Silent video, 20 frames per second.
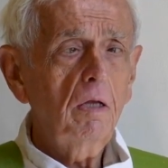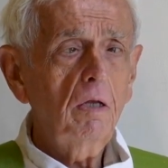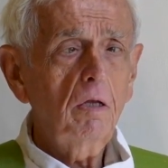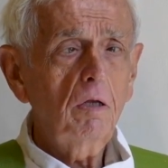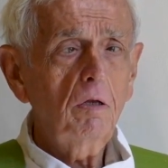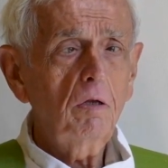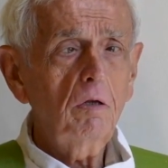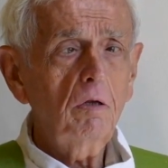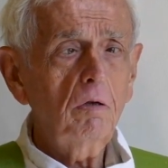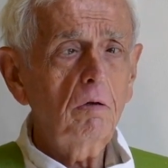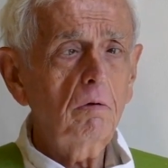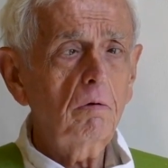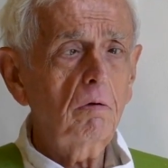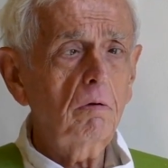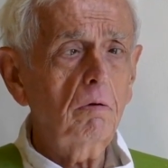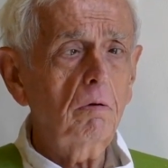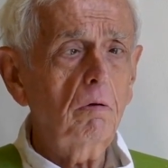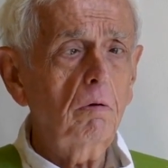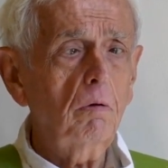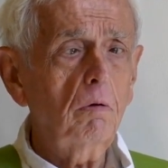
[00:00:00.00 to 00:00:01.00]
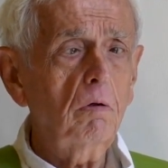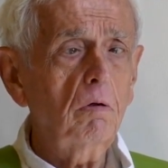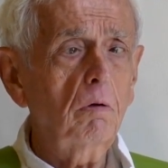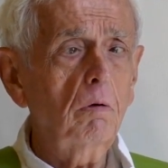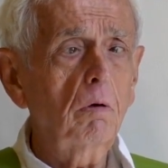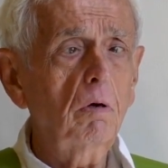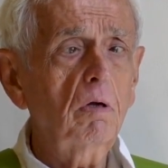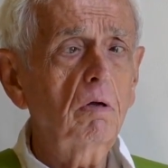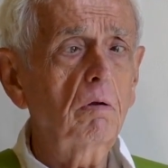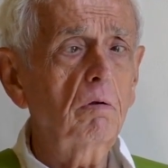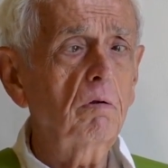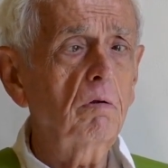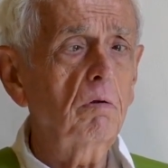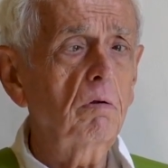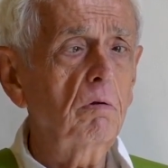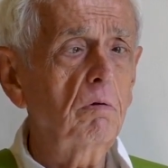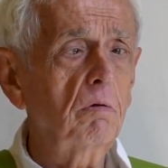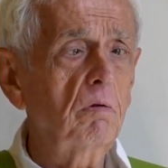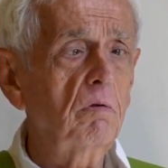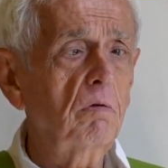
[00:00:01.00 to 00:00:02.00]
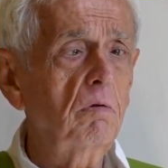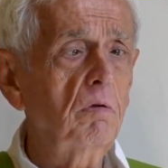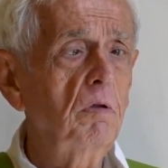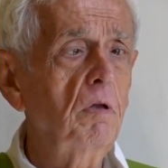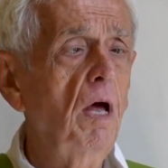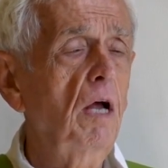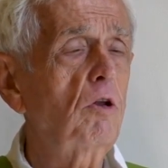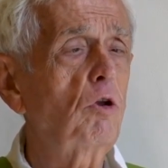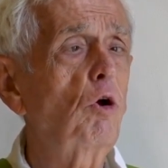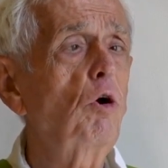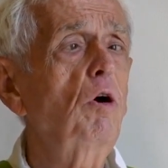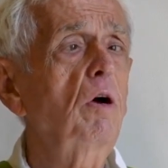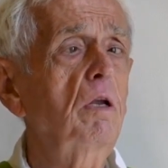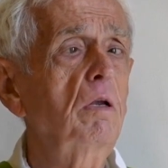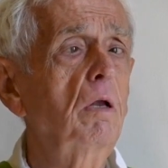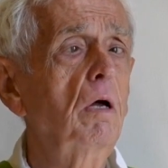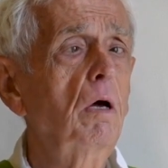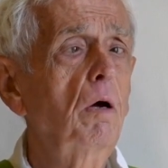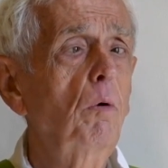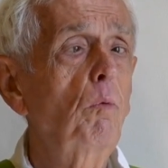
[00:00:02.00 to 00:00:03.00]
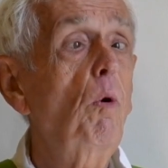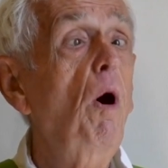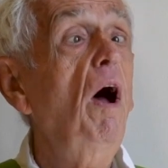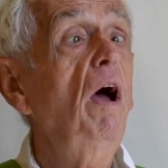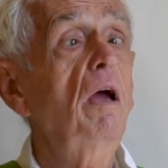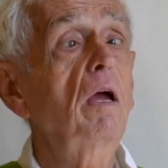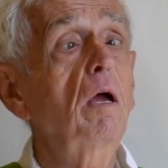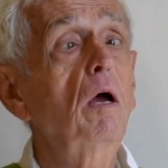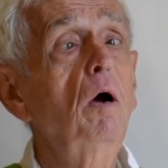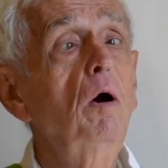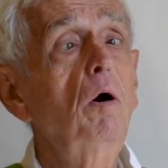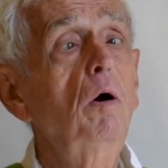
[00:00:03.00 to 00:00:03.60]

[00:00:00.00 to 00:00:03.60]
it's not good. Why?